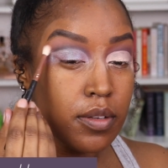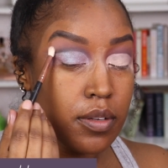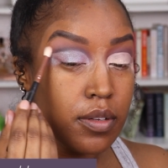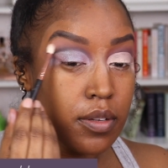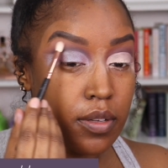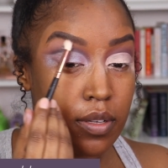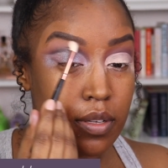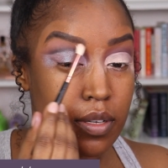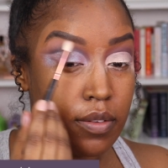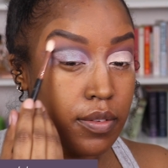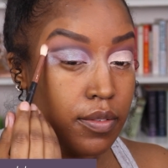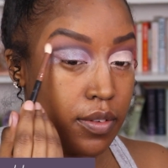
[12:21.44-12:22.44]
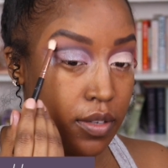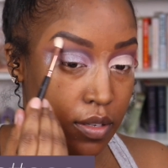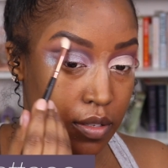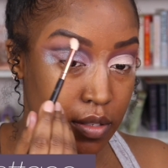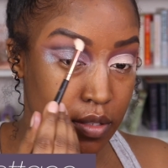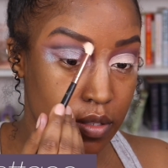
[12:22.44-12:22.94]
I could have even
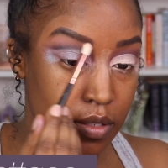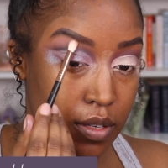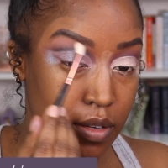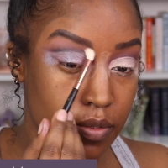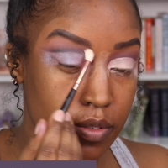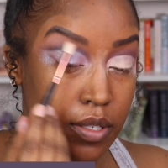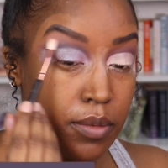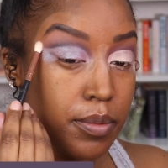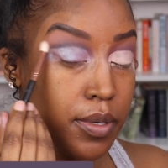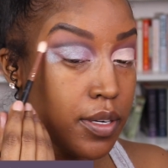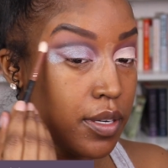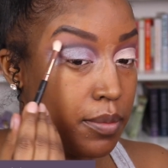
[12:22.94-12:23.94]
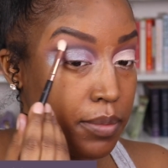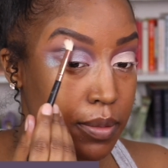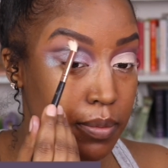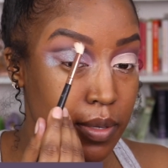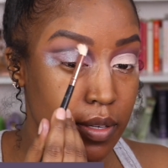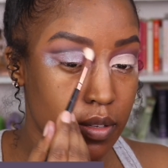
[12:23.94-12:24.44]
gone softer perhaps,
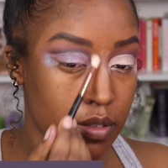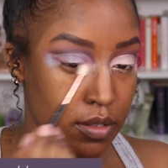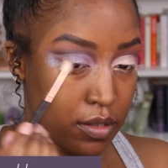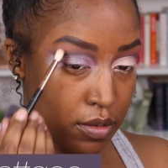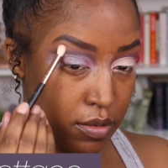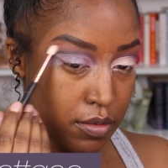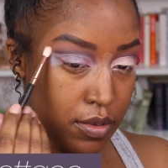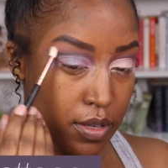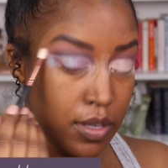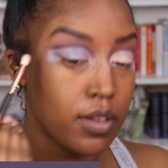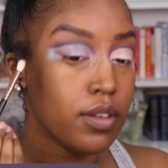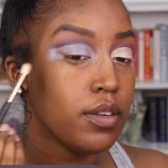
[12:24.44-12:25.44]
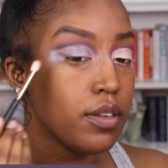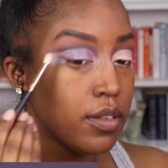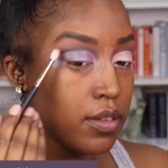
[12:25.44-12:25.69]
but it's okay.